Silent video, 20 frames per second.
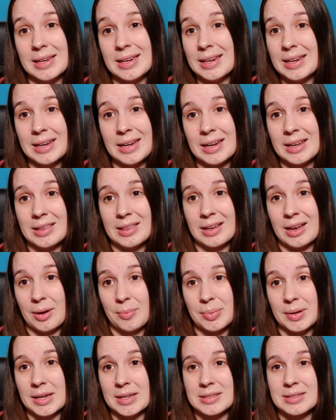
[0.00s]
any of the
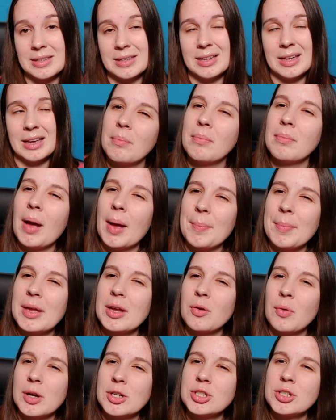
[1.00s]
companies. My
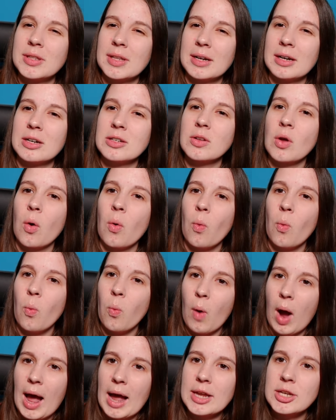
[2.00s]
big question there is,
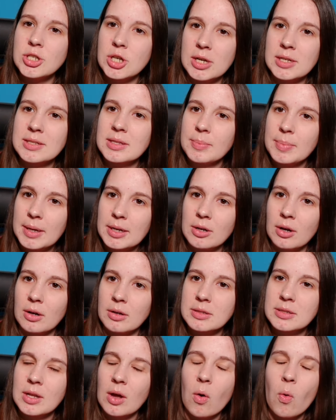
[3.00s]
why chase the big
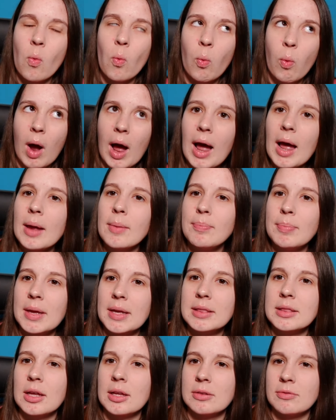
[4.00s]
dogs? Why
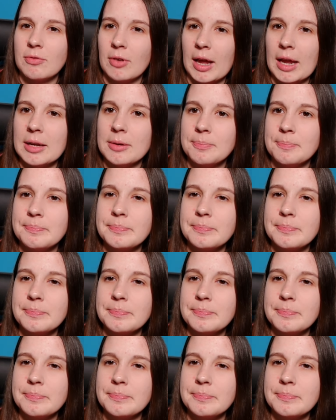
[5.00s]
pick that fight?